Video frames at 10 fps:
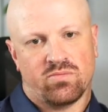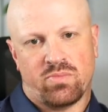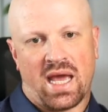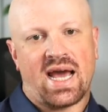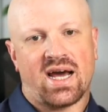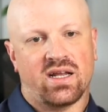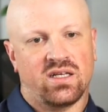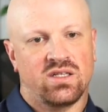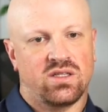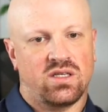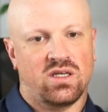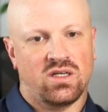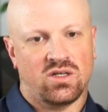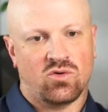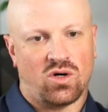bad in
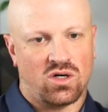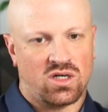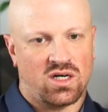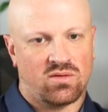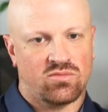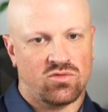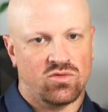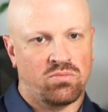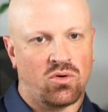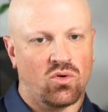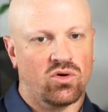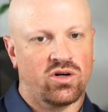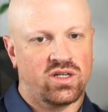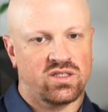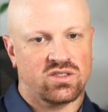the Qualcomm report. And